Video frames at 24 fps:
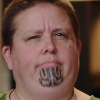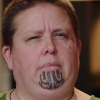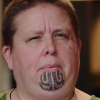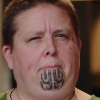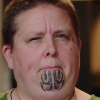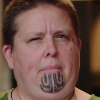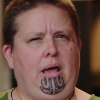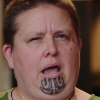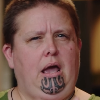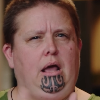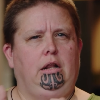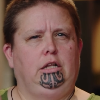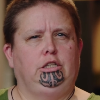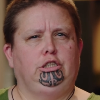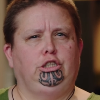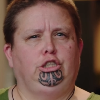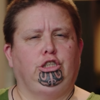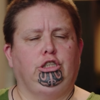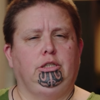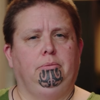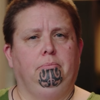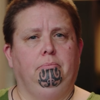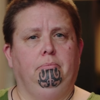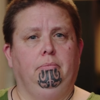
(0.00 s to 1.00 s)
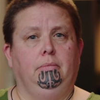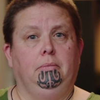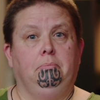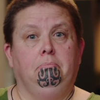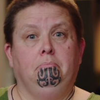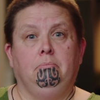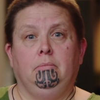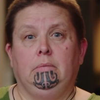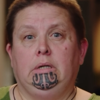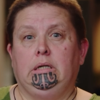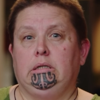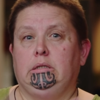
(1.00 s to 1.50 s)
Working in partnership
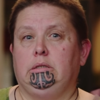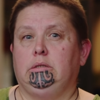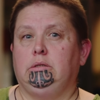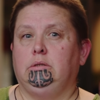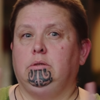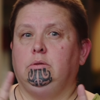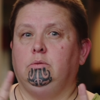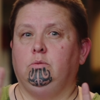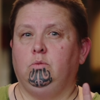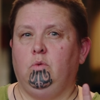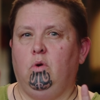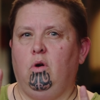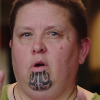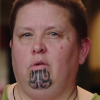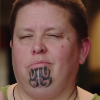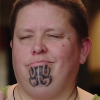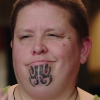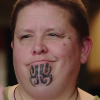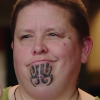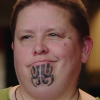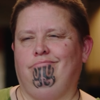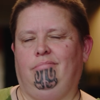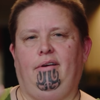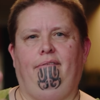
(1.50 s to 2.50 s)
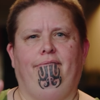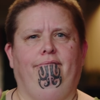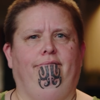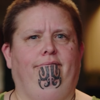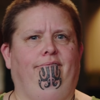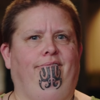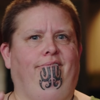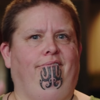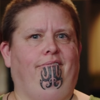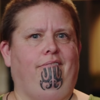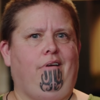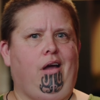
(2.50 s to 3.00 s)
is what makes Whaikaha
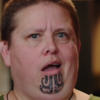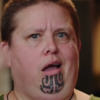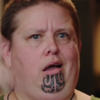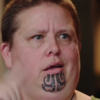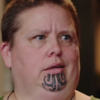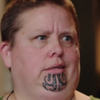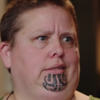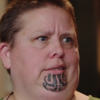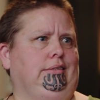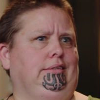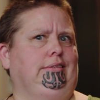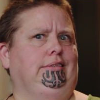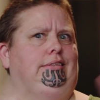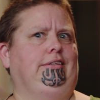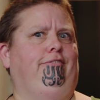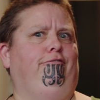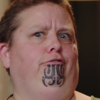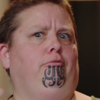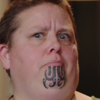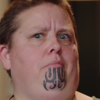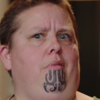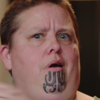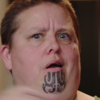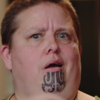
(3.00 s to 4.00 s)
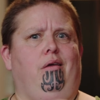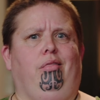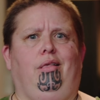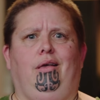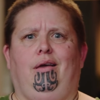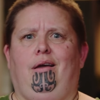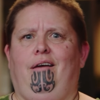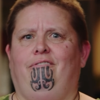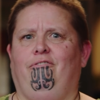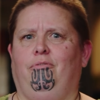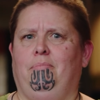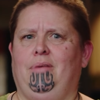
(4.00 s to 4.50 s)
different from other government
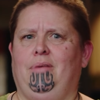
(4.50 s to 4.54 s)
agencies.